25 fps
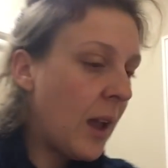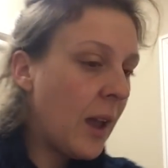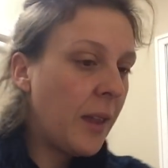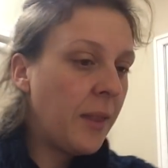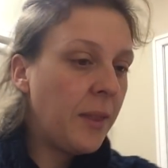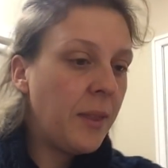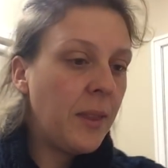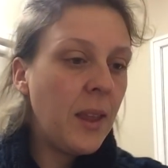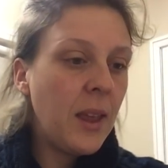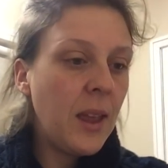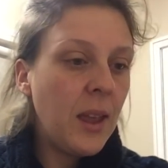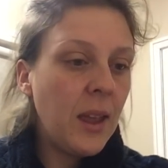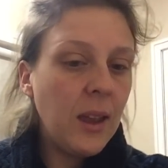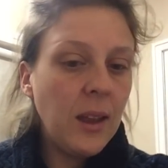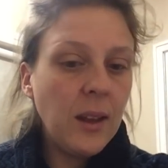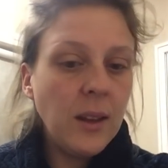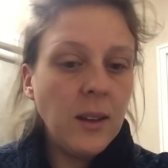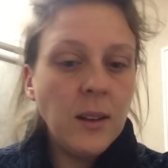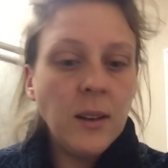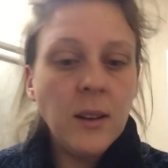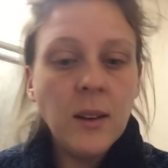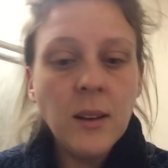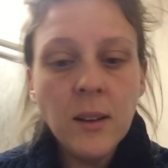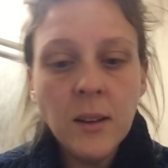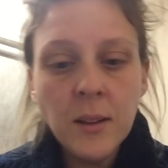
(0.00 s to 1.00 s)
And then
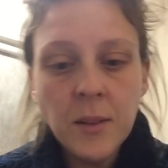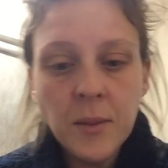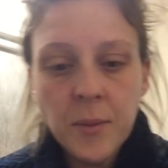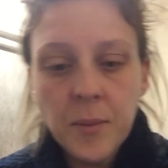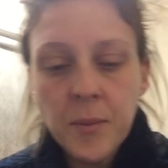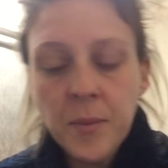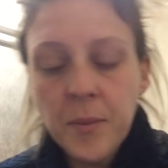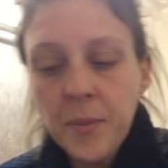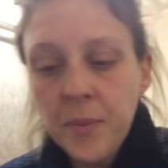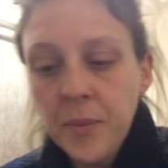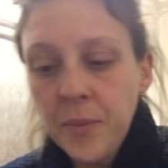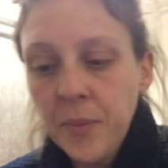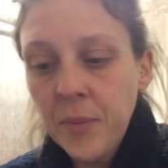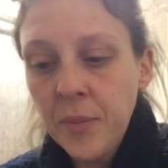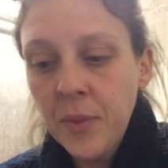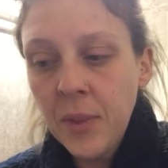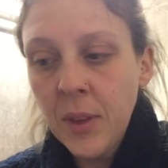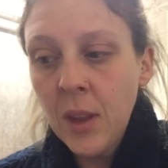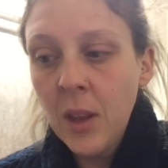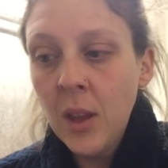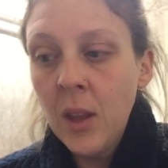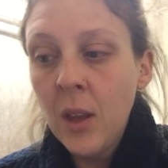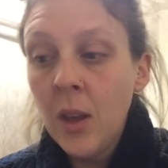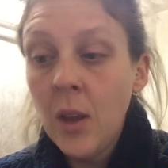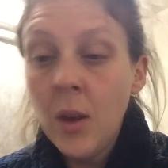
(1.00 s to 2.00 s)

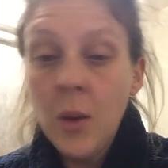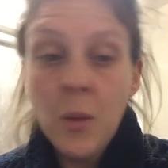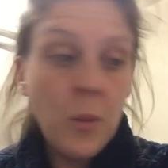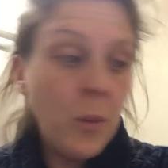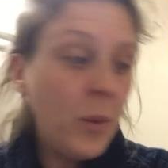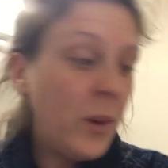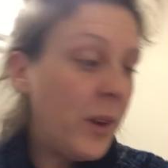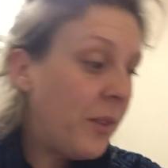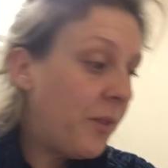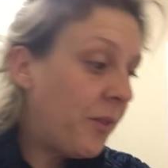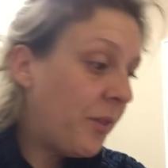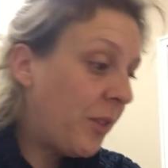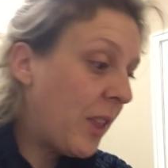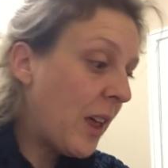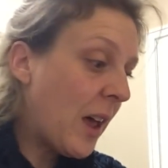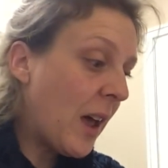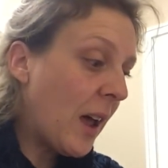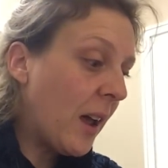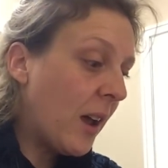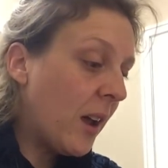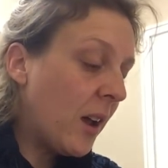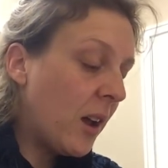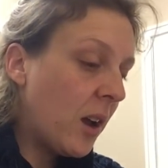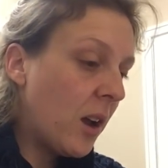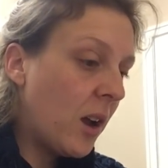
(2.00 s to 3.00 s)
with
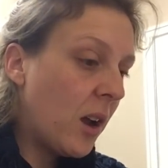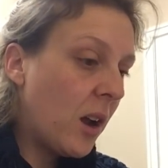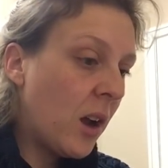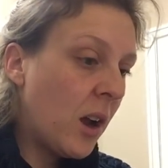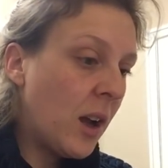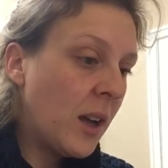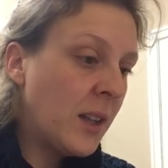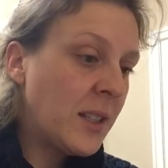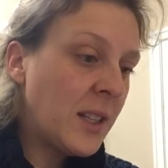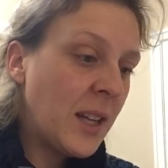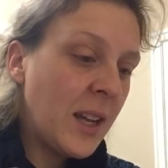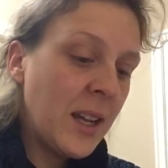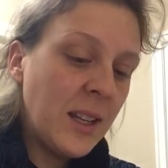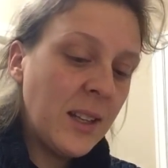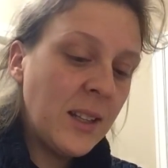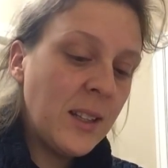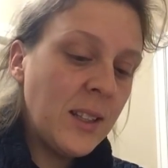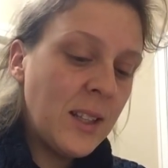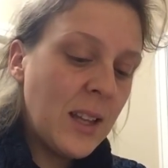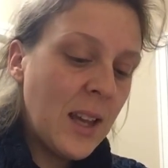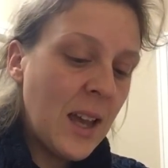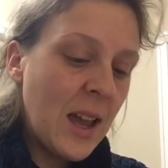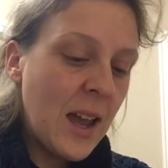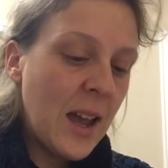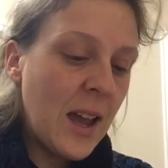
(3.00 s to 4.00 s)
that, I
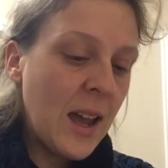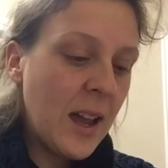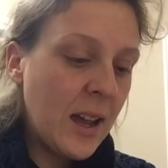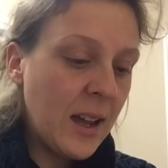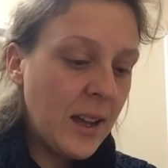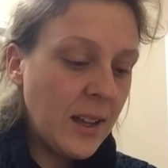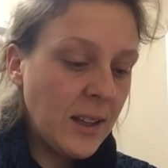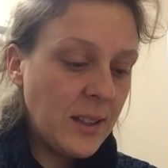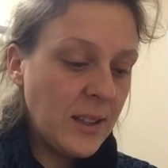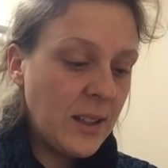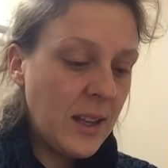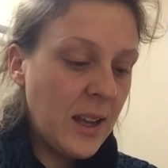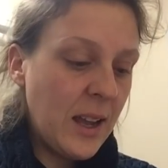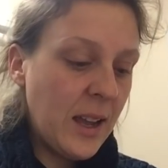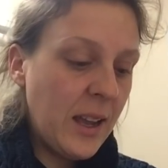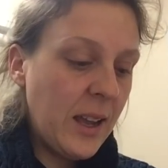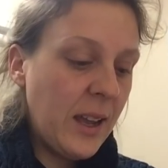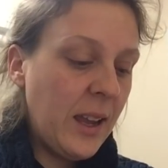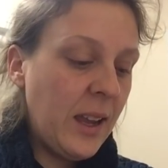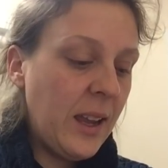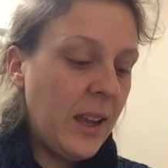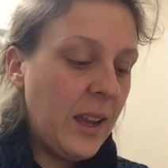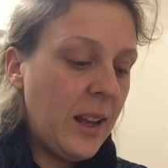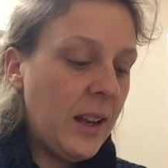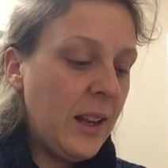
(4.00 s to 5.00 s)
tend to add
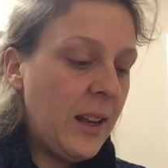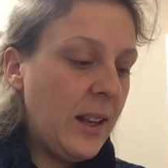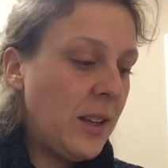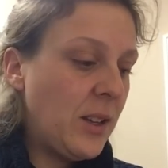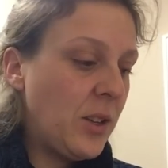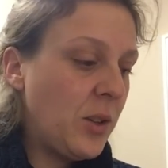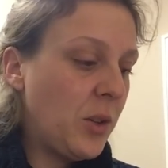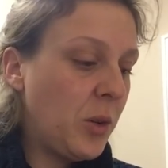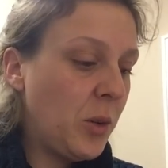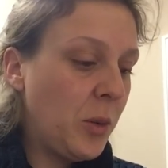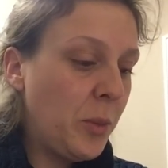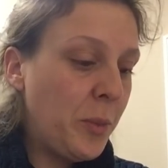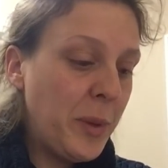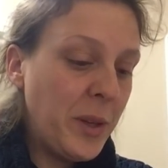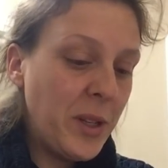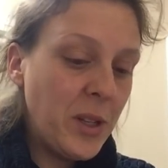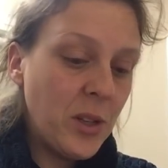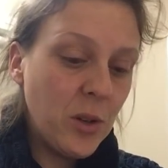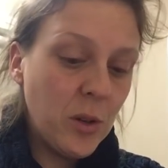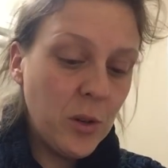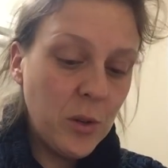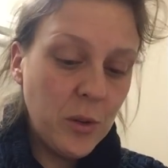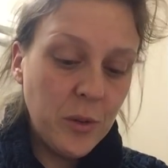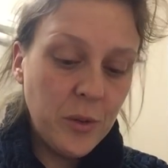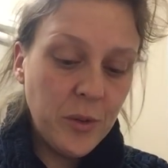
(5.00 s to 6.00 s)
a little
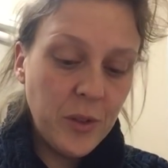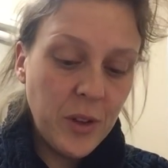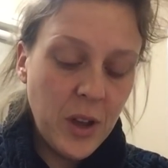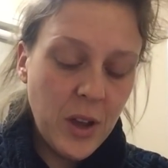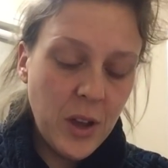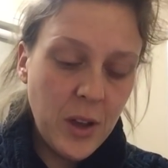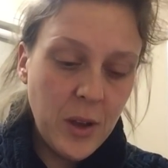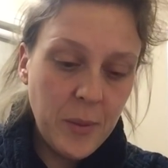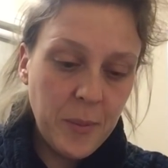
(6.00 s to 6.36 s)
bit of